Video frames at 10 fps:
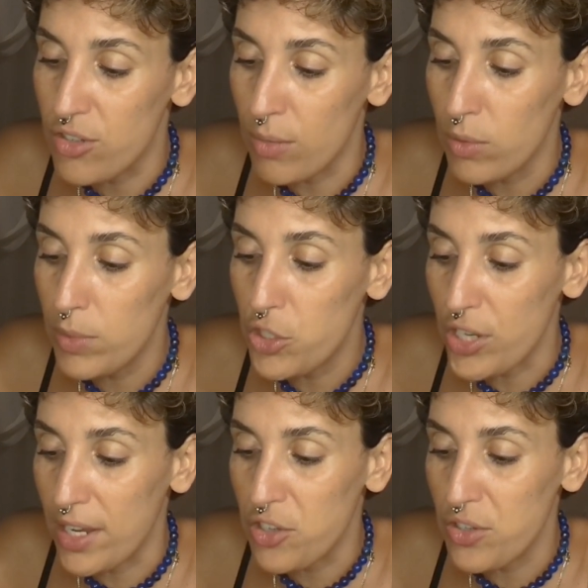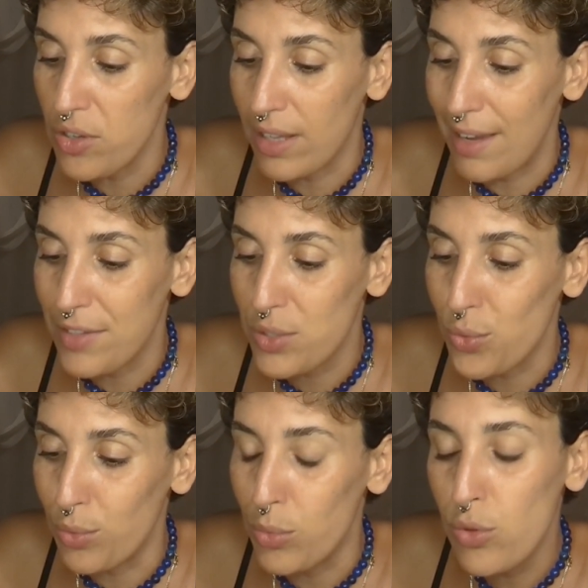There will be change in your life
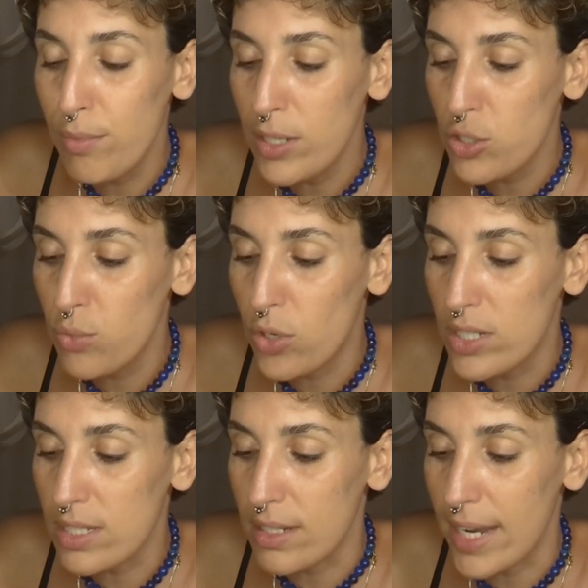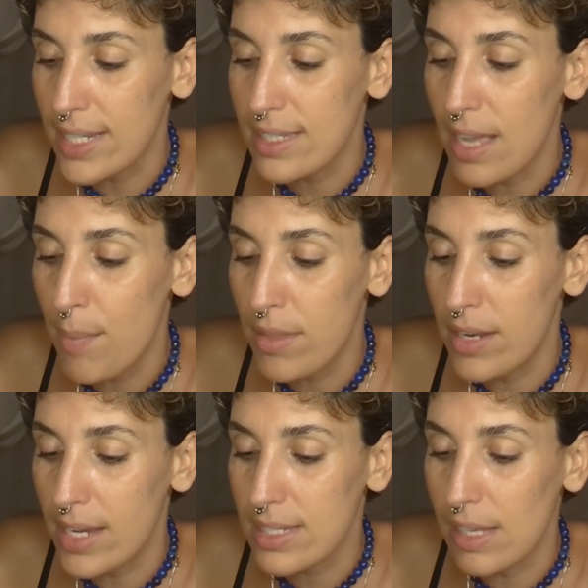soon. Movement towards the next step, the
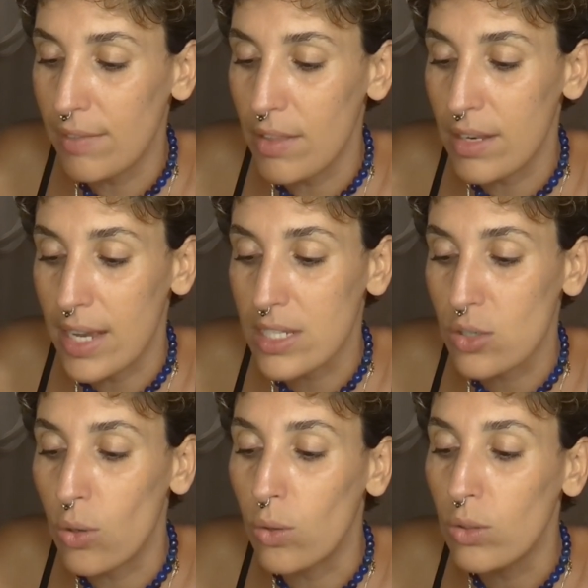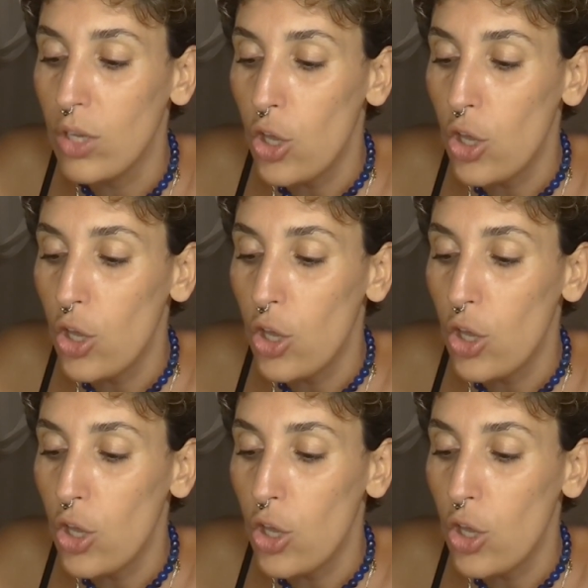next level, the next goal.